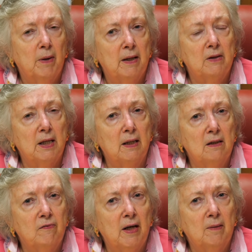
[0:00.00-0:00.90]
by the
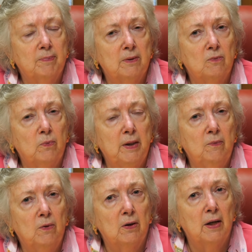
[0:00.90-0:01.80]
end of April, we
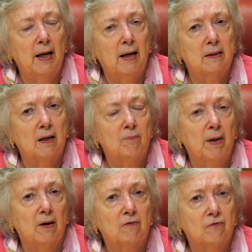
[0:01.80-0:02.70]
were at
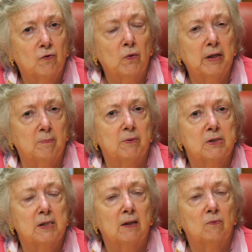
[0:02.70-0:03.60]
about
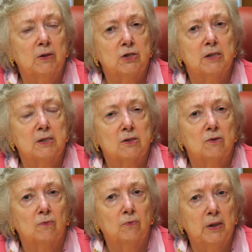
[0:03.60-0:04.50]
40%, which is
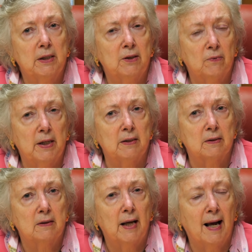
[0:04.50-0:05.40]
really great
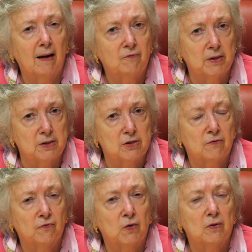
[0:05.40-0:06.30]

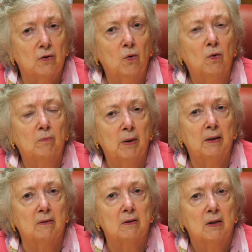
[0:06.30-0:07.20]
average for the whole
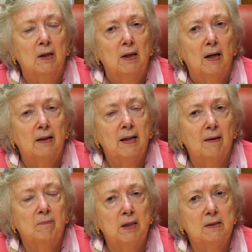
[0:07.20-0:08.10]
month. And
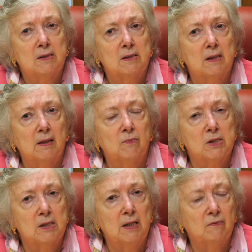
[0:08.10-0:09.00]
that means that it
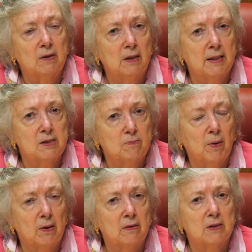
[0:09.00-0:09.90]
was even less
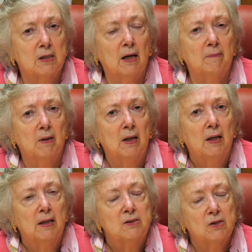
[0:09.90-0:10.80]
part of the time.
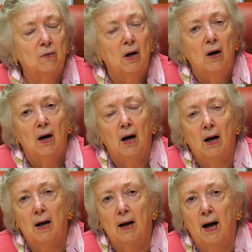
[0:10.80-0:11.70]
So
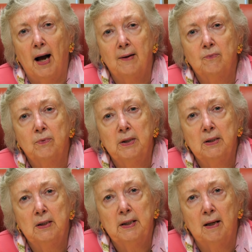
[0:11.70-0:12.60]
I
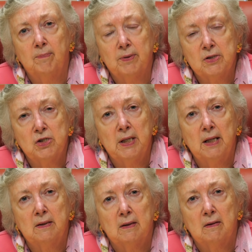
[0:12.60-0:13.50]
really
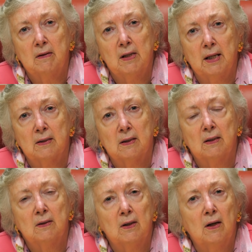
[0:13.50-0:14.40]
appreciate that
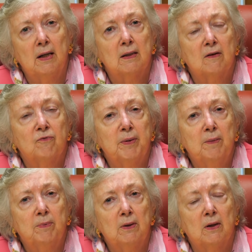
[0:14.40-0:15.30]
a lot of
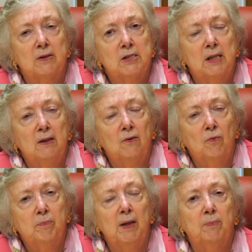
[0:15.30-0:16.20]
people are staying
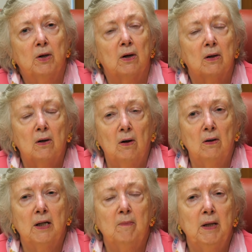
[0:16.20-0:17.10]
home. People are
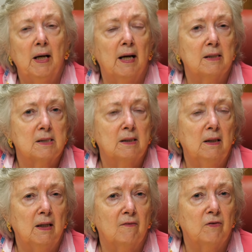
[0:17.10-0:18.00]
calling me
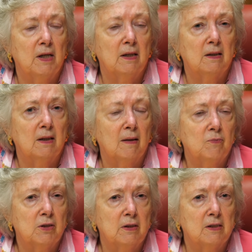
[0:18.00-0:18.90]
asking if they can
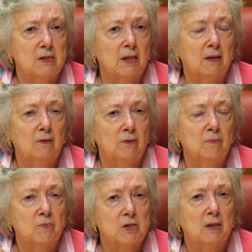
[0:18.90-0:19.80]
come to their second
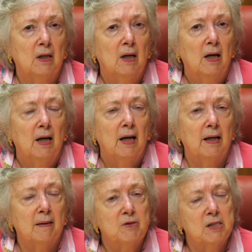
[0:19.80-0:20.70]
homes.
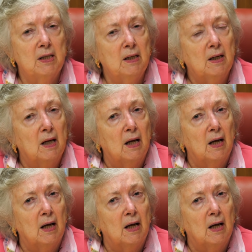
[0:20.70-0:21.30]
And I'm saying,